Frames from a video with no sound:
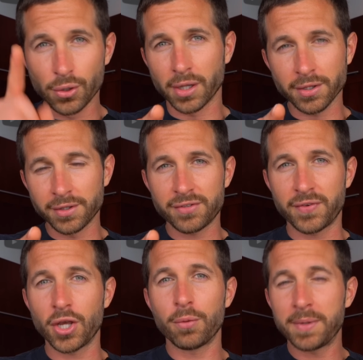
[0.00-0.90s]
clicked on this
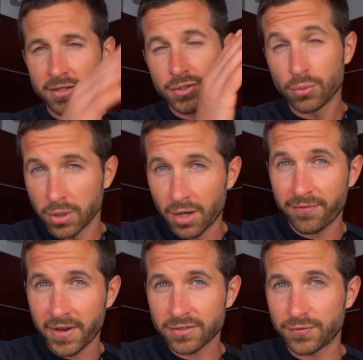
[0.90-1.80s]
video because you
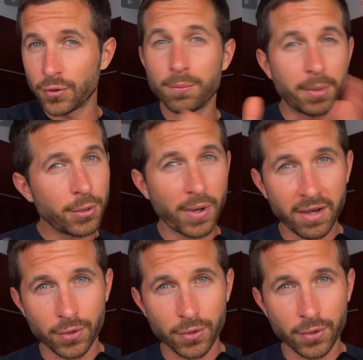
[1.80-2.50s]
love fast food, but you have